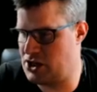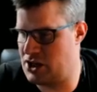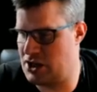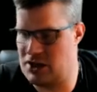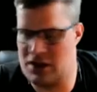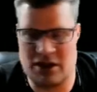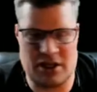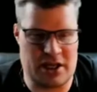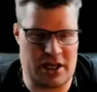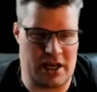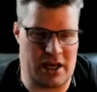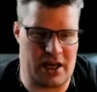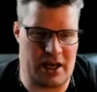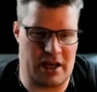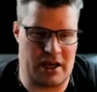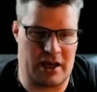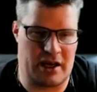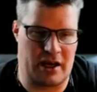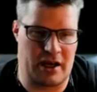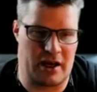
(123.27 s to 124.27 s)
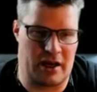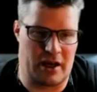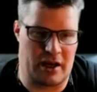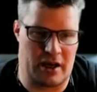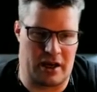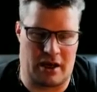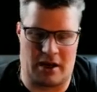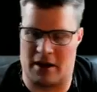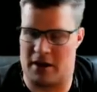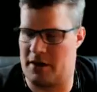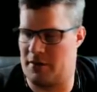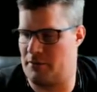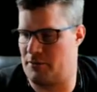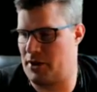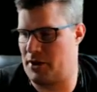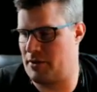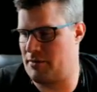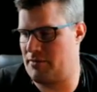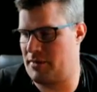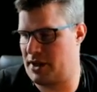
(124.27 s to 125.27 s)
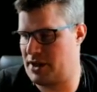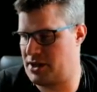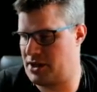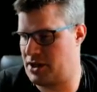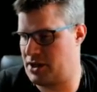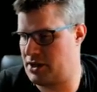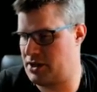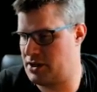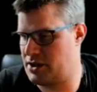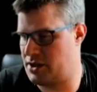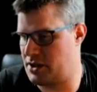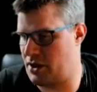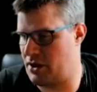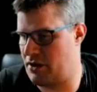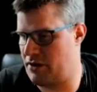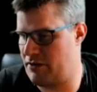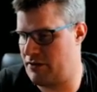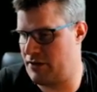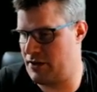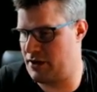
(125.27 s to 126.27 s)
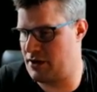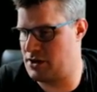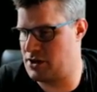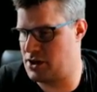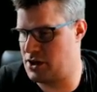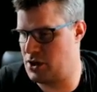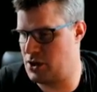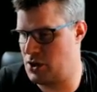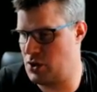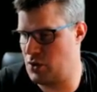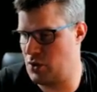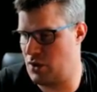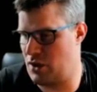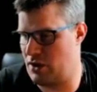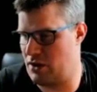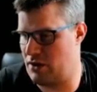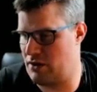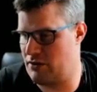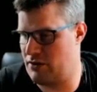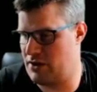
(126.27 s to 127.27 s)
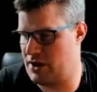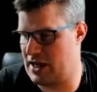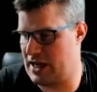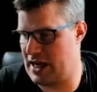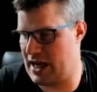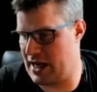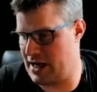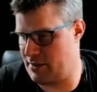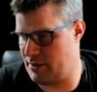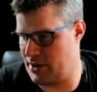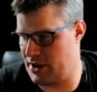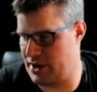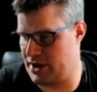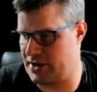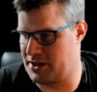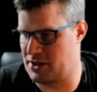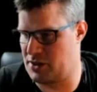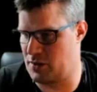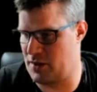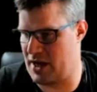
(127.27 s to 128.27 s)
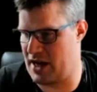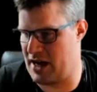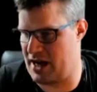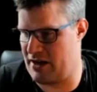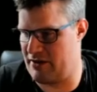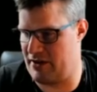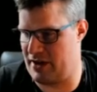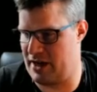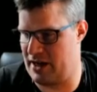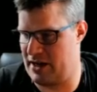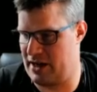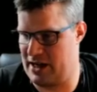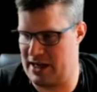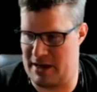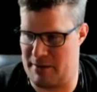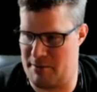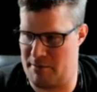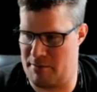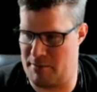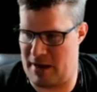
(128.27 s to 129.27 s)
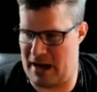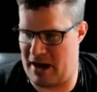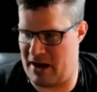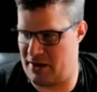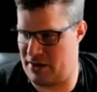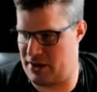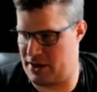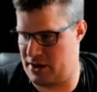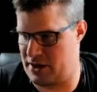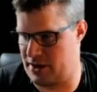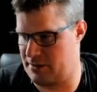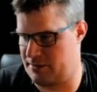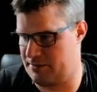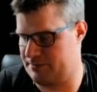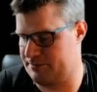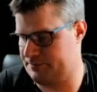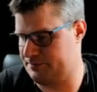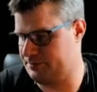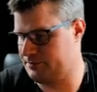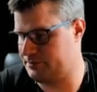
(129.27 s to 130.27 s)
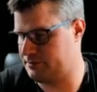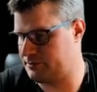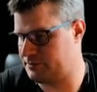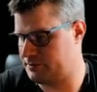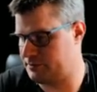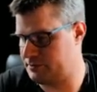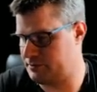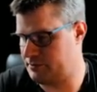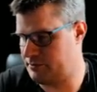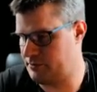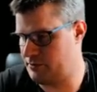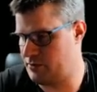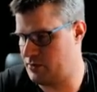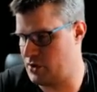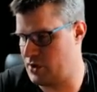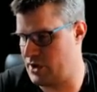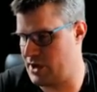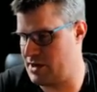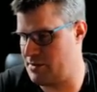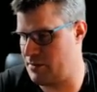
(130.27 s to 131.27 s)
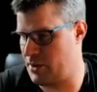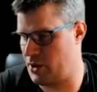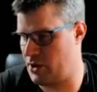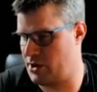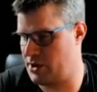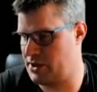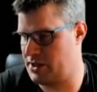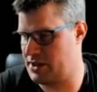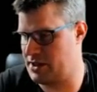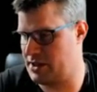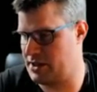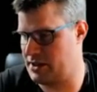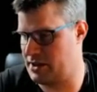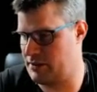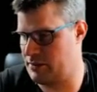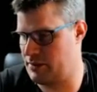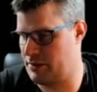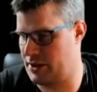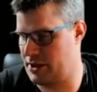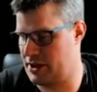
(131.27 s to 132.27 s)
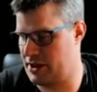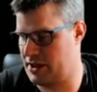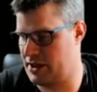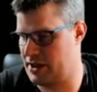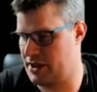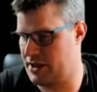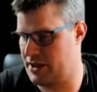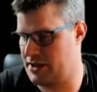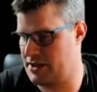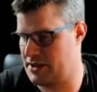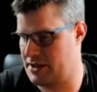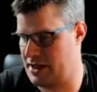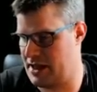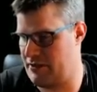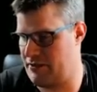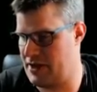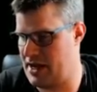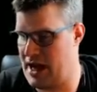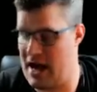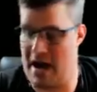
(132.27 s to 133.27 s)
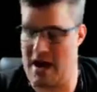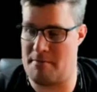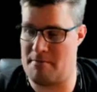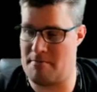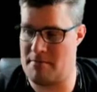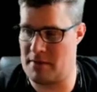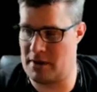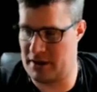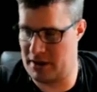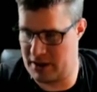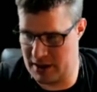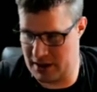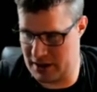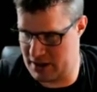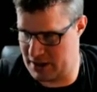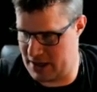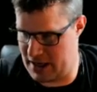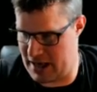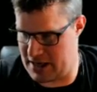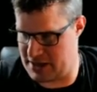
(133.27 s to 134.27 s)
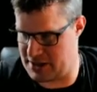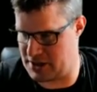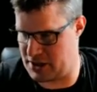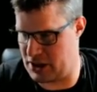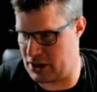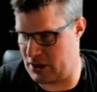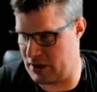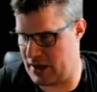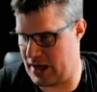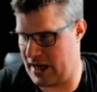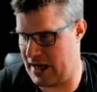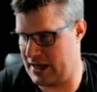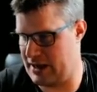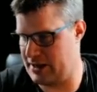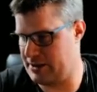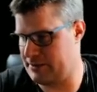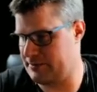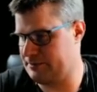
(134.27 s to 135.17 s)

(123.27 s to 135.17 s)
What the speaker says: the permissions of two of the libraries. So we have a libpython 3.7m SO and